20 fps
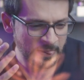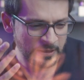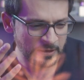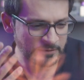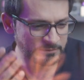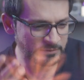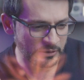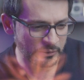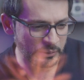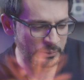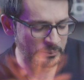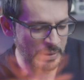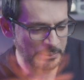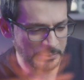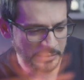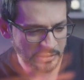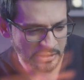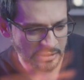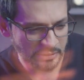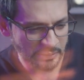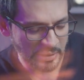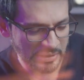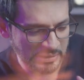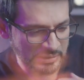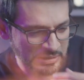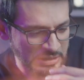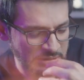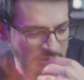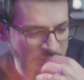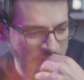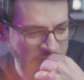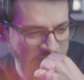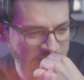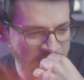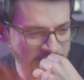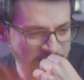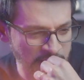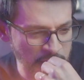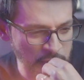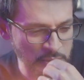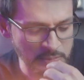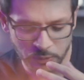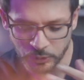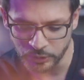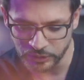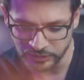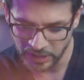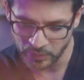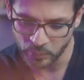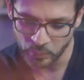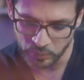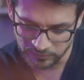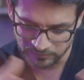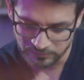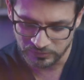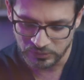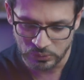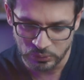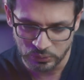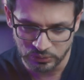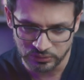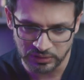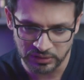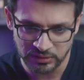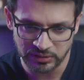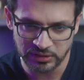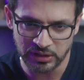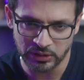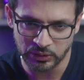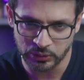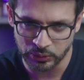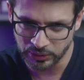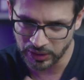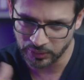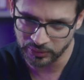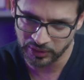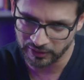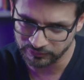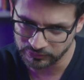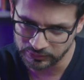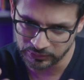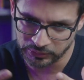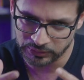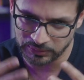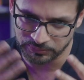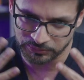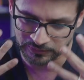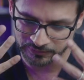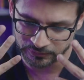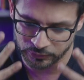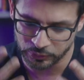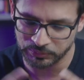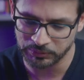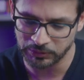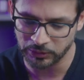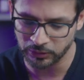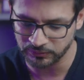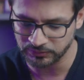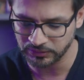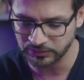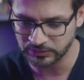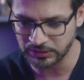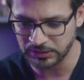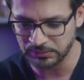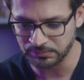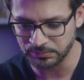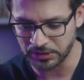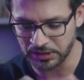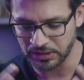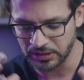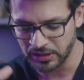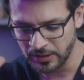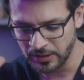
If I remember correctly, there were a few more that we've used in the accord. I would have to look up the formula, obviously, but